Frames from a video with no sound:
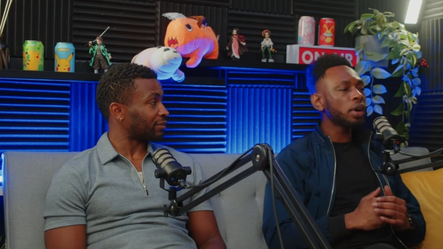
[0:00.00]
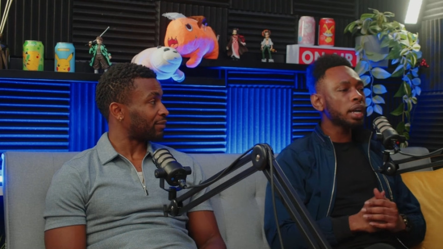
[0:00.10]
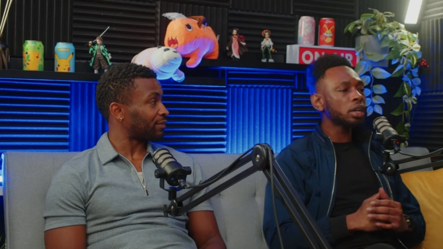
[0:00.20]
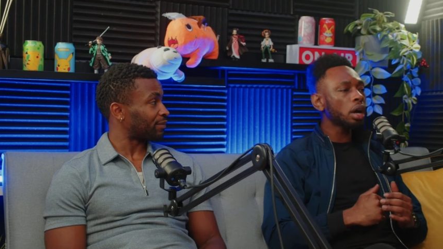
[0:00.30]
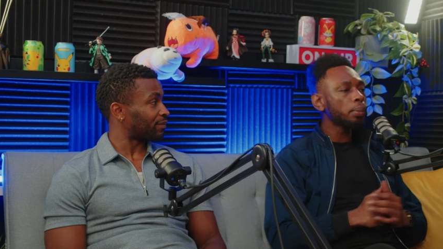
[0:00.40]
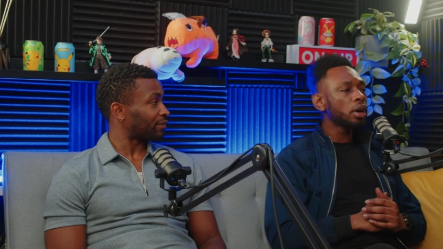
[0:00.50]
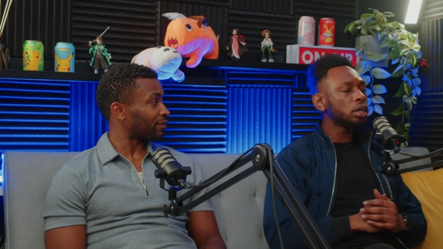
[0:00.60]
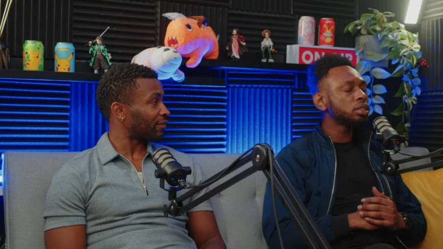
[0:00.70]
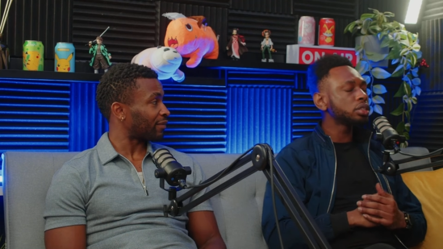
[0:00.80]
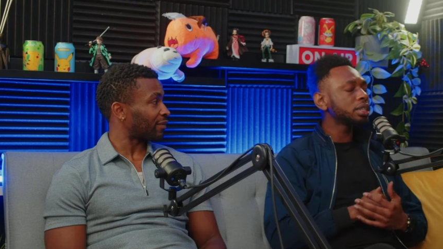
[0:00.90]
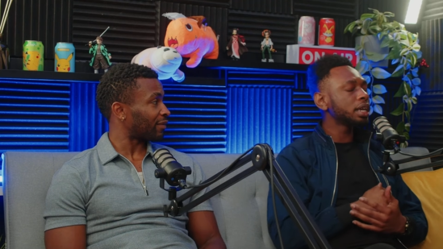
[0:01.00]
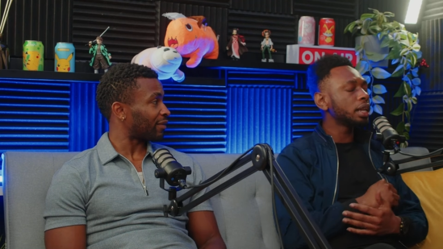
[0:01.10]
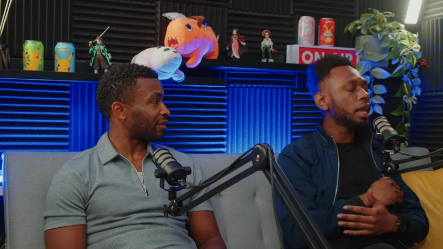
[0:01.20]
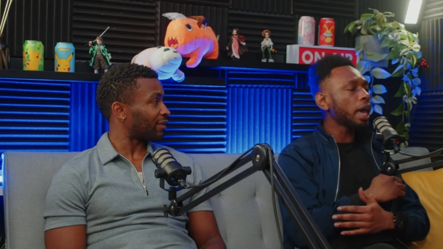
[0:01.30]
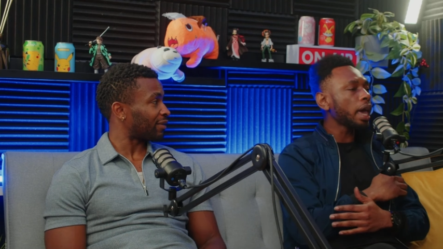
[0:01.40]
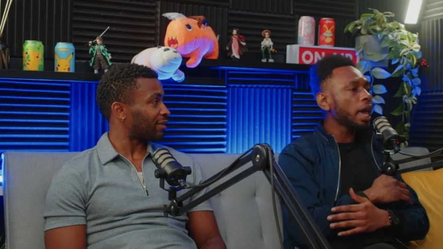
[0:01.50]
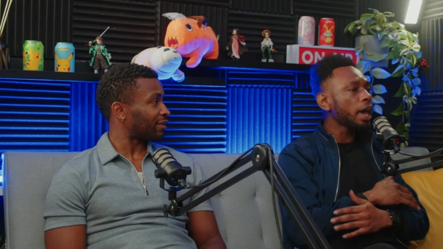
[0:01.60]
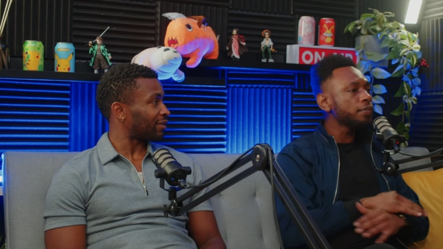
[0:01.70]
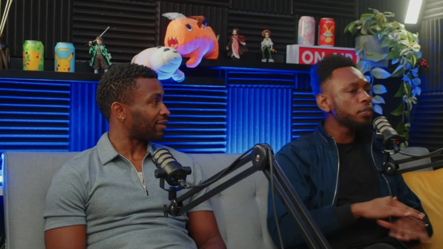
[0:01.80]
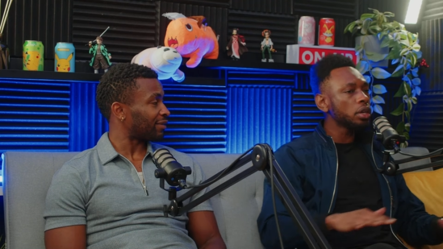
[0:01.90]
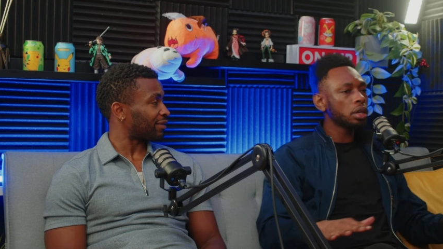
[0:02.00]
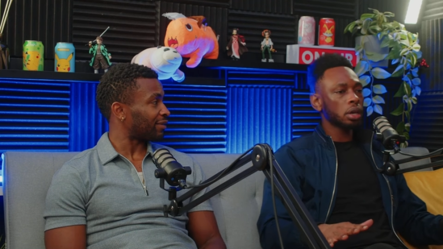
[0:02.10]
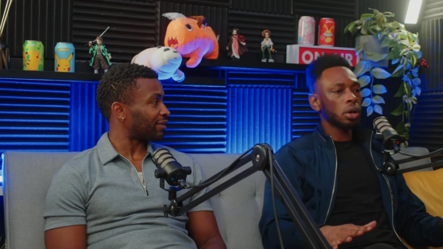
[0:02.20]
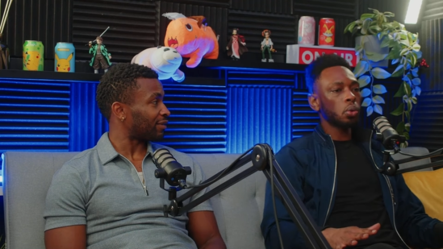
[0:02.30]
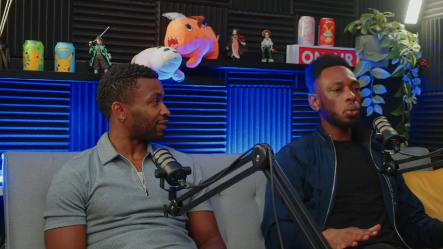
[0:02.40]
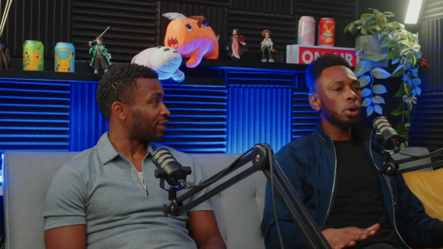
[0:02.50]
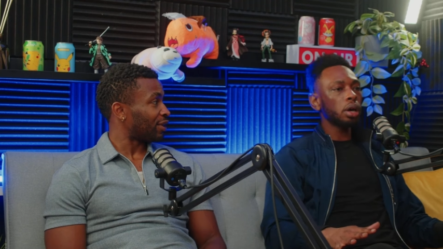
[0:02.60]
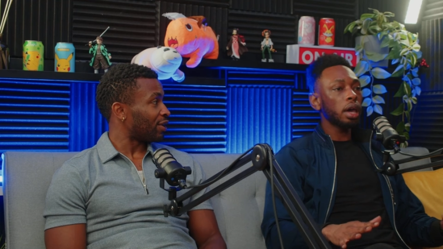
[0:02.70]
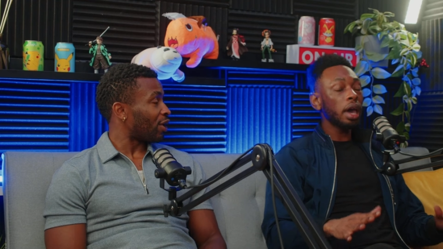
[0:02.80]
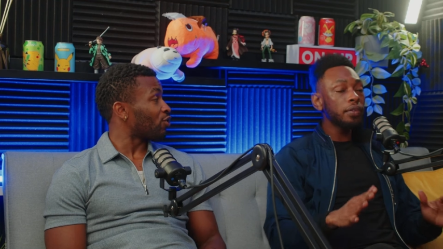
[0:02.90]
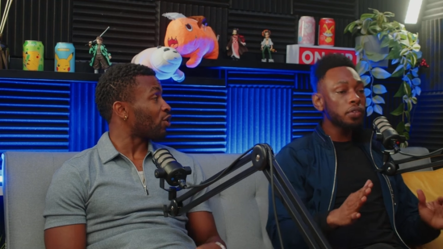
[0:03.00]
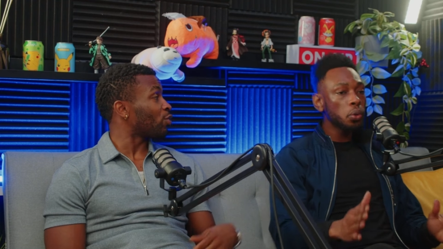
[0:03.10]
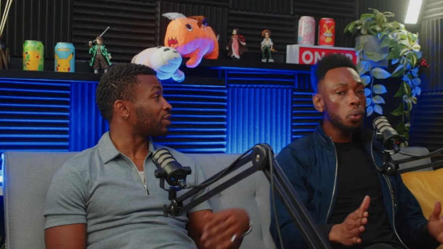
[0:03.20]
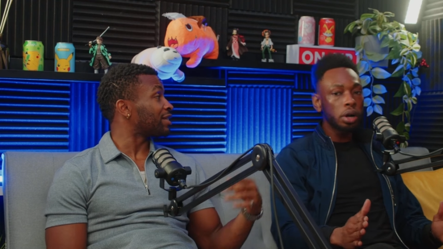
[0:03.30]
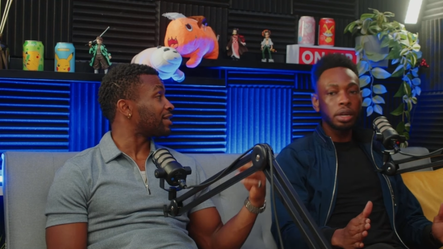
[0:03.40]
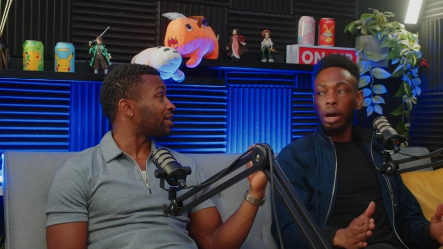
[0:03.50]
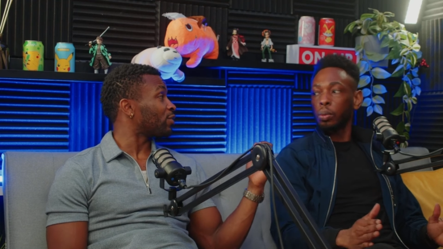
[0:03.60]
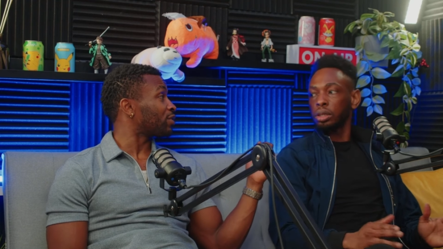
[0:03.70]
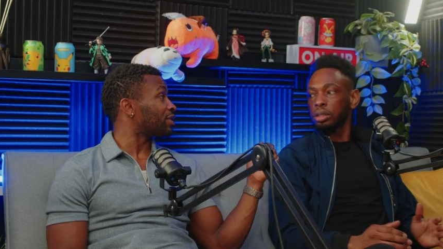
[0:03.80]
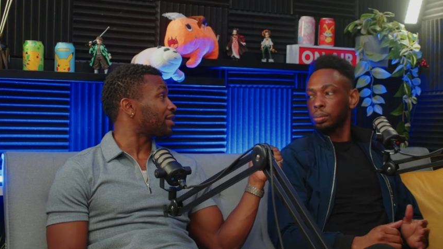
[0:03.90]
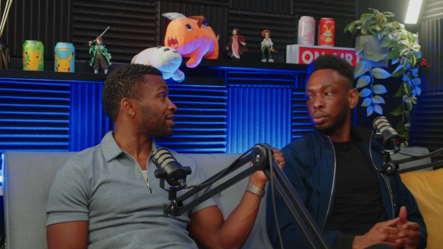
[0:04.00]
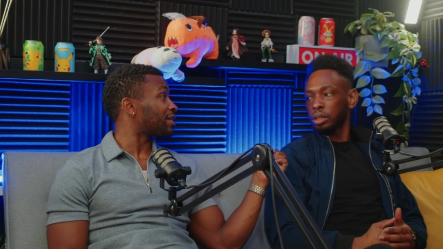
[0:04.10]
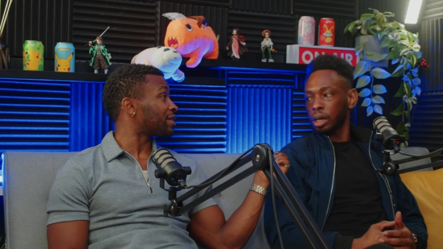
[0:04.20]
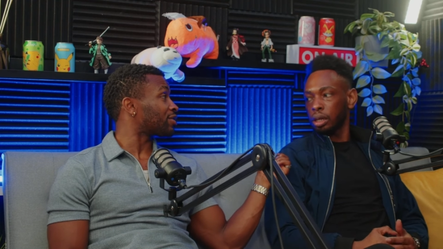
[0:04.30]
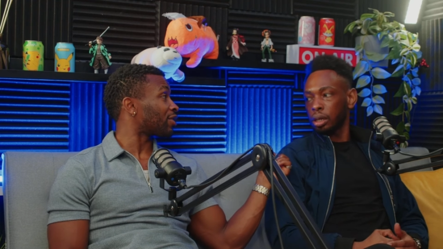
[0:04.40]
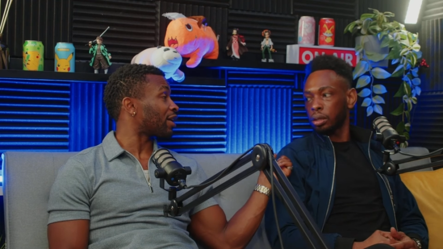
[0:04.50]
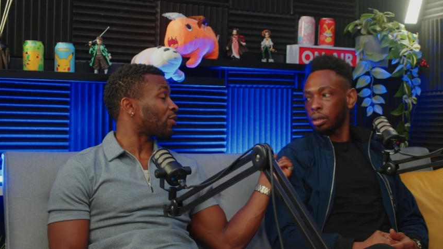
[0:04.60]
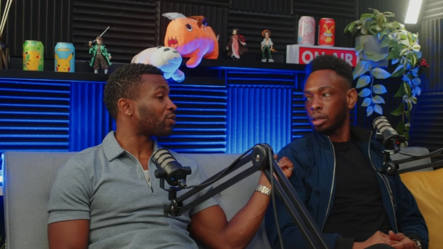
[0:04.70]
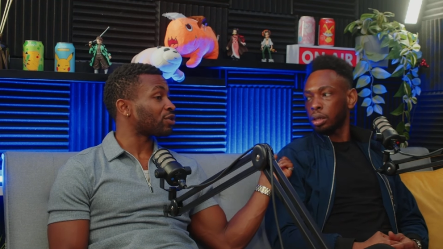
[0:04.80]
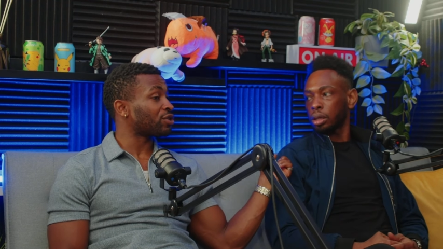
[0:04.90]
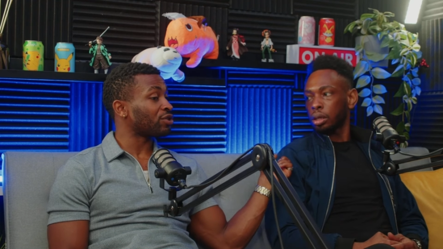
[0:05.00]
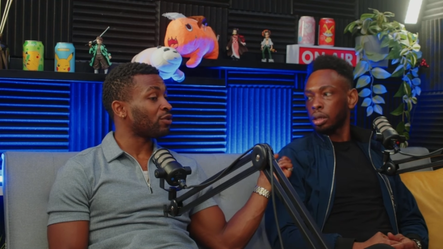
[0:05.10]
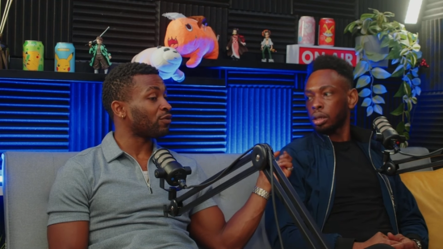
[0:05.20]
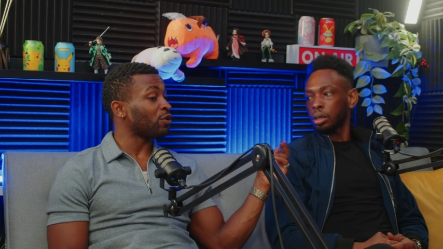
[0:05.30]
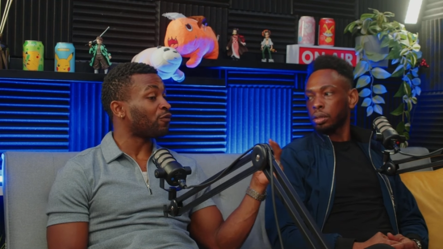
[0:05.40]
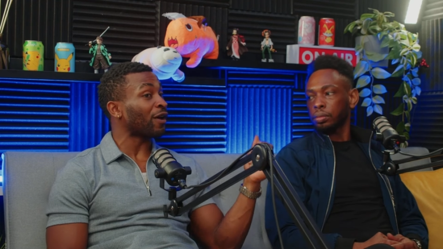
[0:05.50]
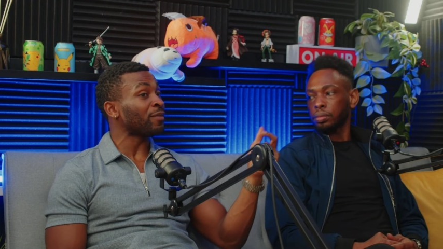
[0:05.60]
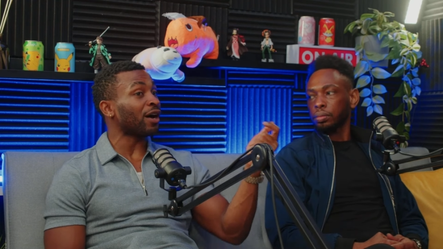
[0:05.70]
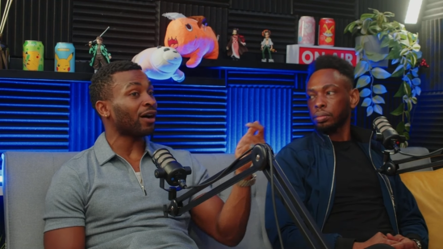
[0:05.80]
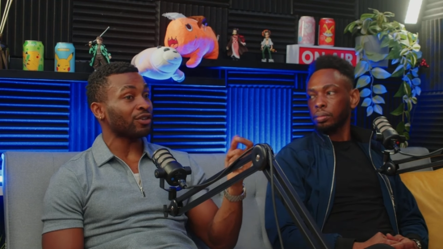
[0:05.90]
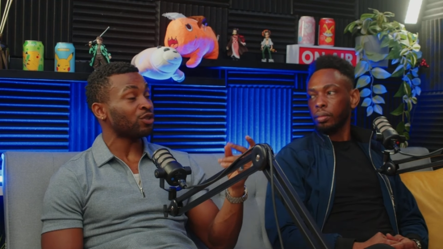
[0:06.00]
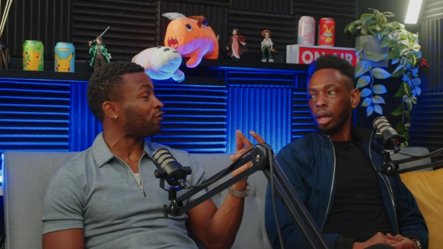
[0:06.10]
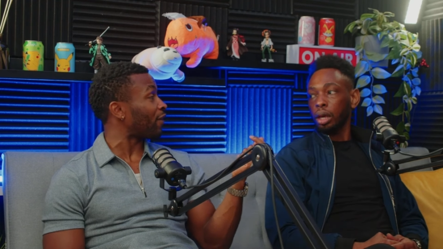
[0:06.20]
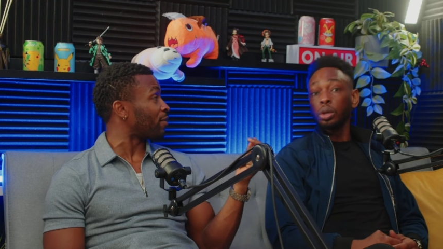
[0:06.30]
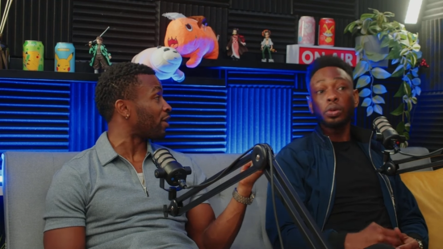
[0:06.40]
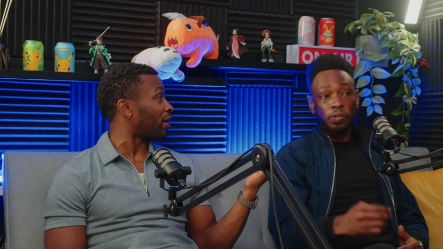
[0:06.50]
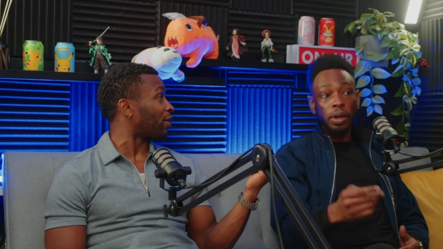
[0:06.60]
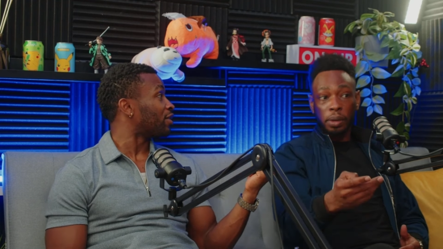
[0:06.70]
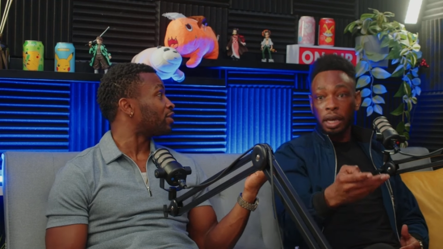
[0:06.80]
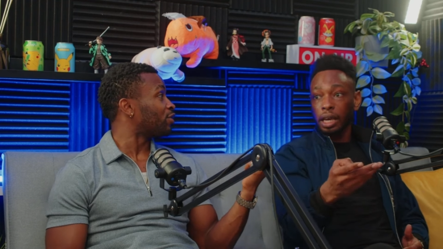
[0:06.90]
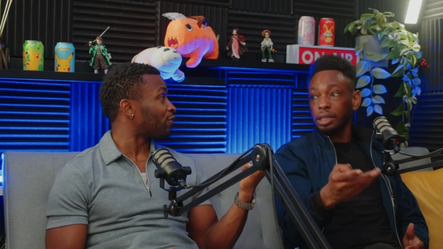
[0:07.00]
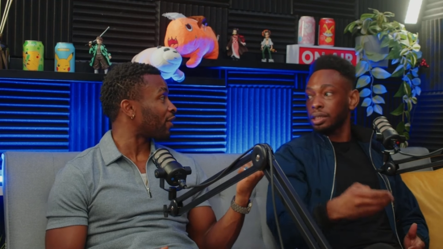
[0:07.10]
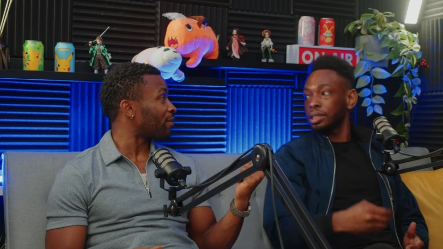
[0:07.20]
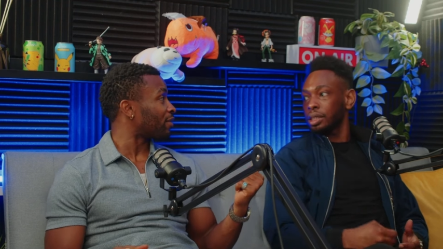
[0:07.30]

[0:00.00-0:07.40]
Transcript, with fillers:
Speaker 1: out a command to kill every Want everyone oh, no, that it wasn't, wasn't, a his Britannia.
Speaker 2: Sister, it was the, Euphemia. Euphemia. Yeah, Euphemia yeah, yeah, is his